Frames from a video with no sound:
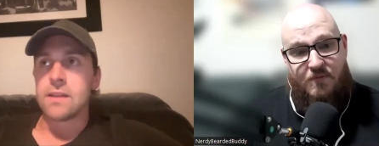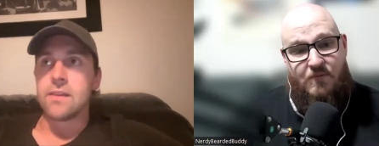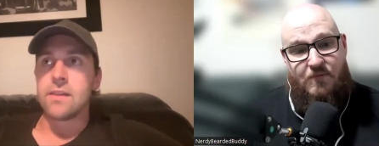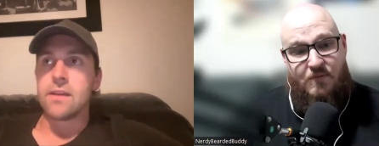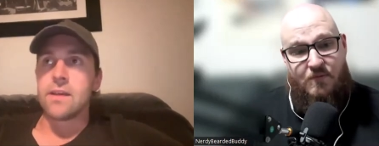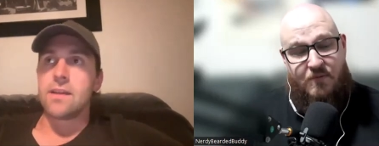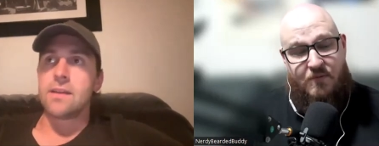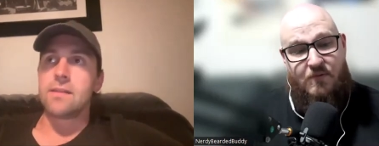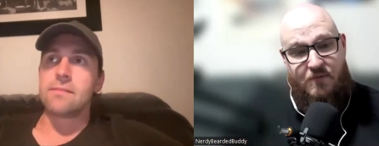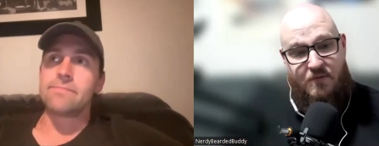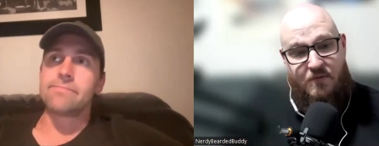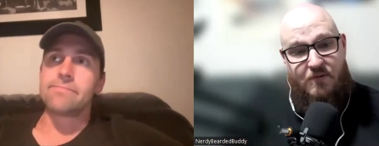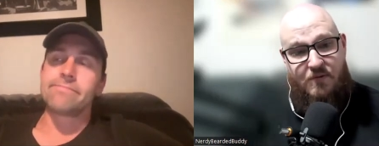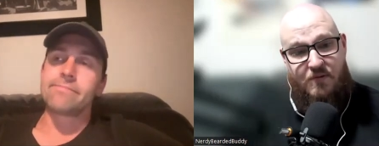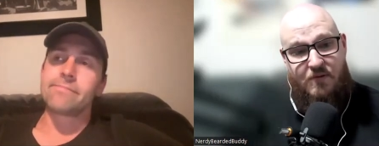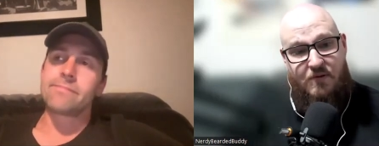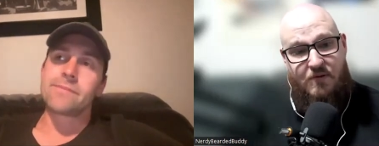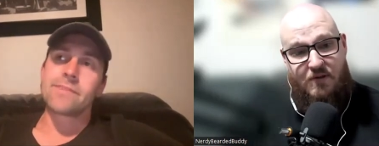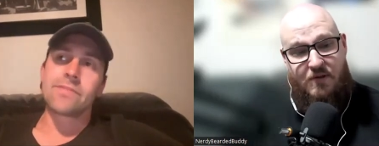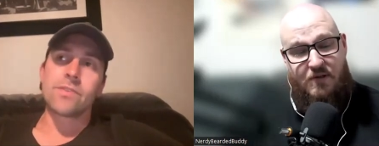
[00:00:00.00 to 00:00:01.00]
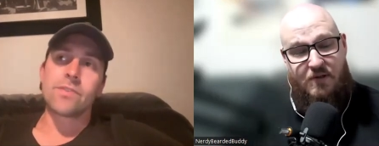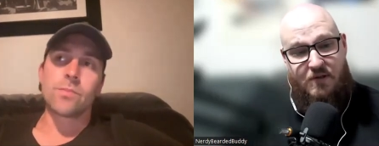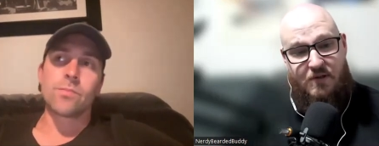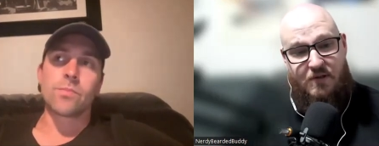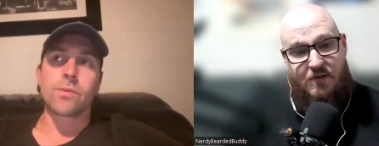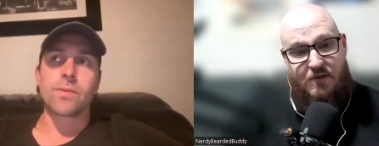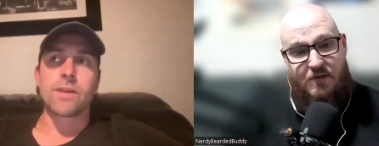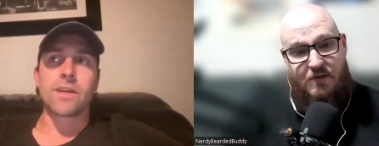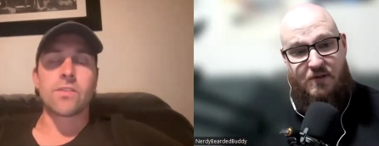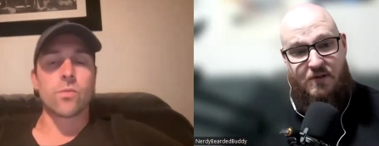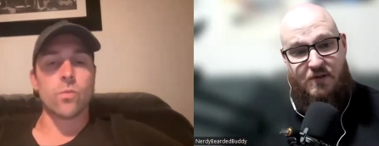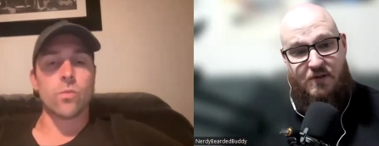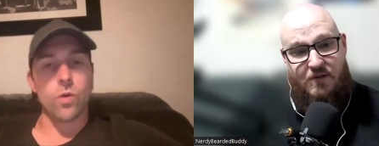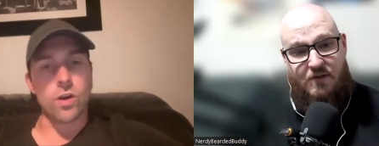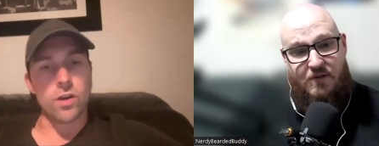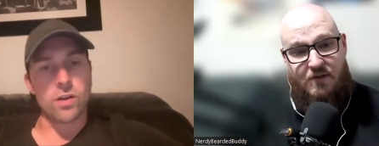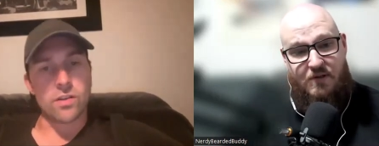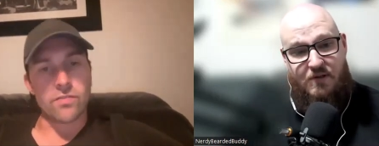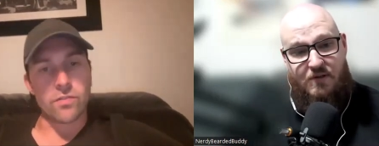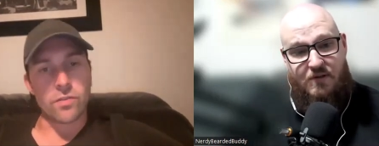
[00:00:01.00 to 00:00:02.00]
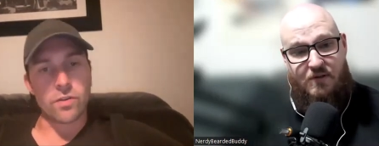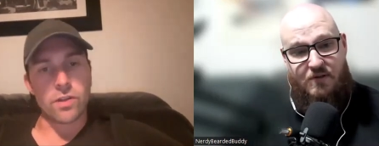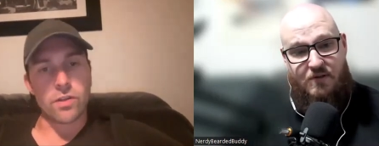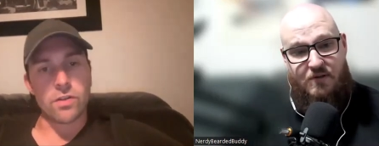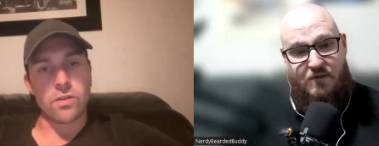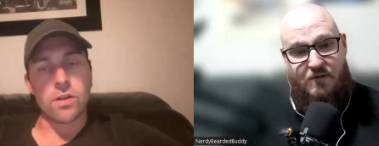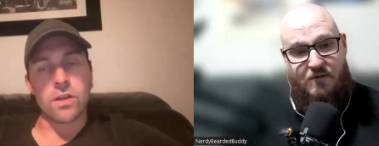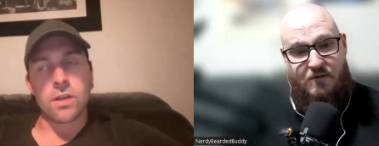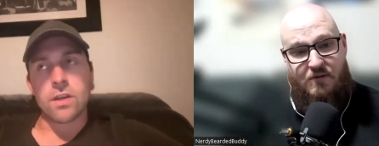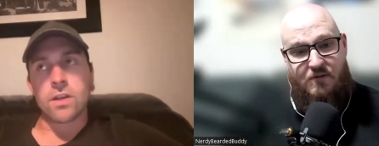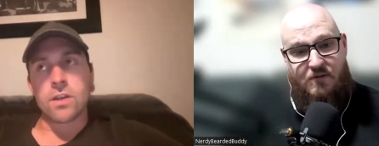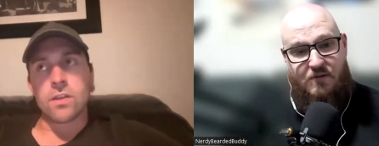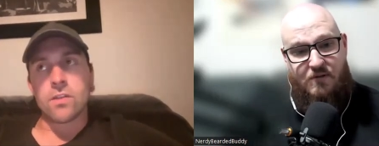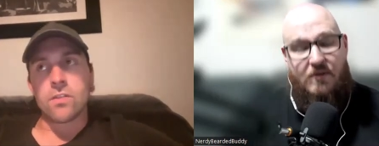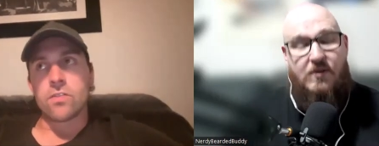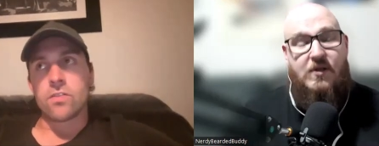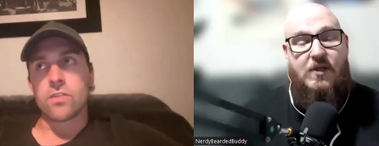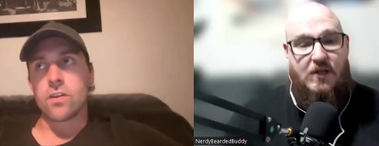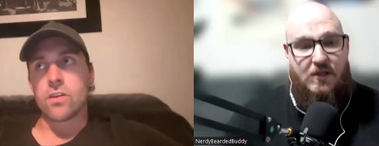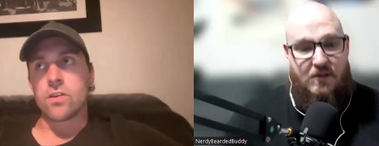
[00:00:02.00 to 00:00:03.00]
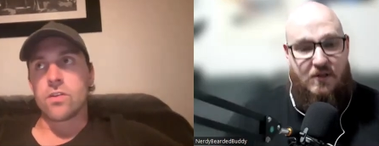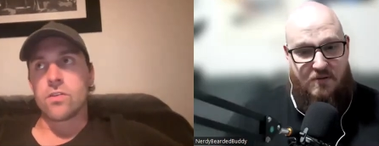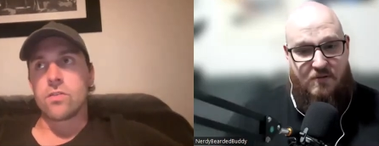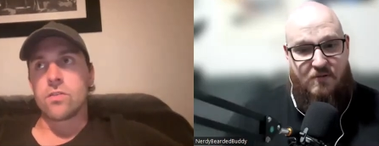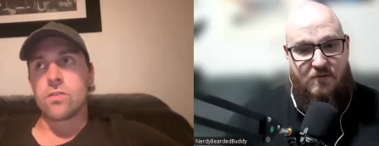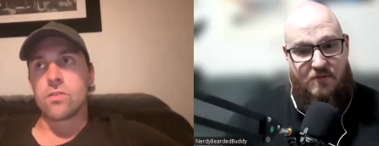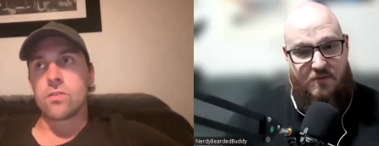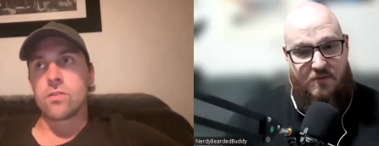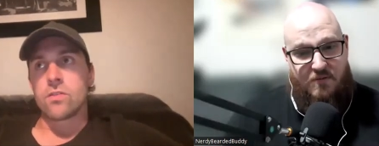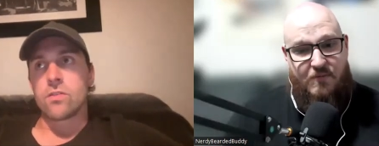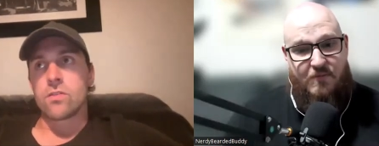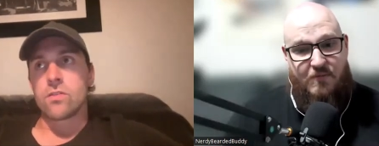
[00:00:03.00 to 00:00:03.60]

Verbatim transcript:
Speaker 1: then the film probably hasn't worked for you. So